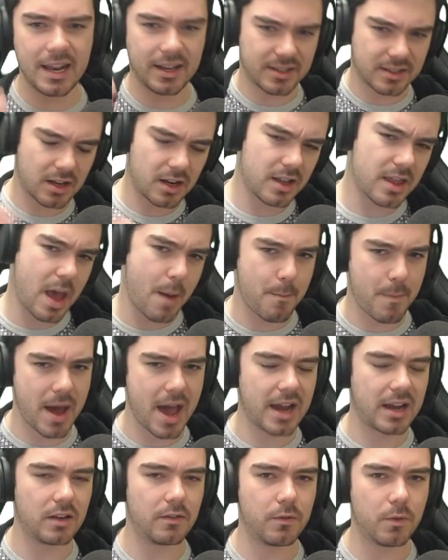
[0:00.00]
It's kind of that
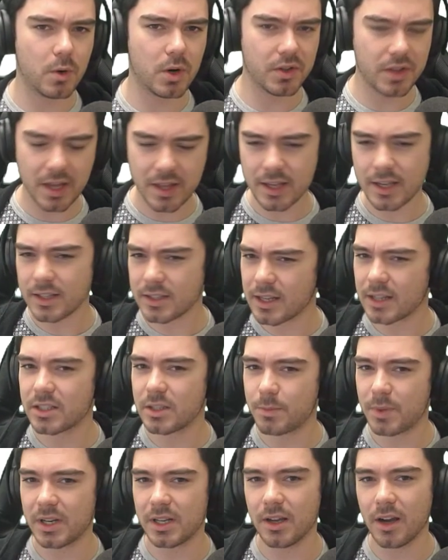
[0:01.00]
back and forth. I think it's actually
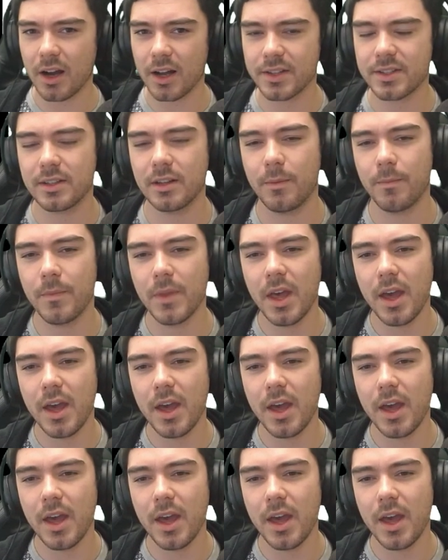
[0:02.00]
pretty awesome.